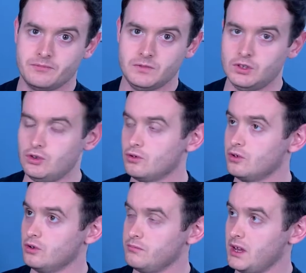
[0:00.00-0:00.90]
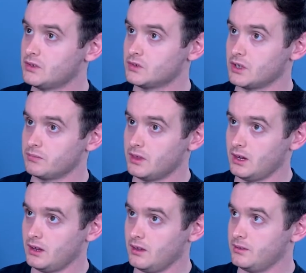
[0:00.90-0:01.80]
You could make
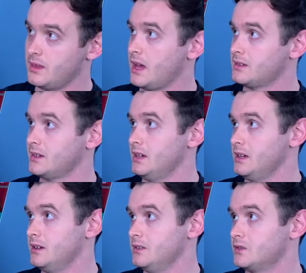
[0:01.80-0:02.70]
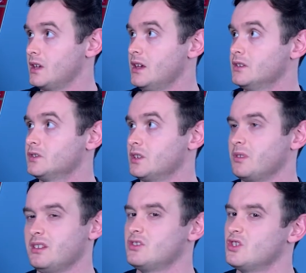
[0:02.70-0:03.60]
something that is
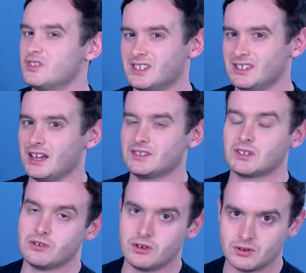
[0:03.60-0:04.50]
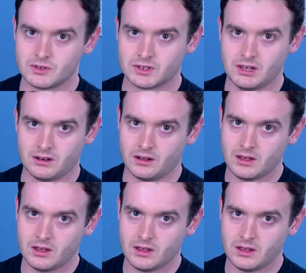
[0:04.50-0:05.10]
something that just gets under your skin.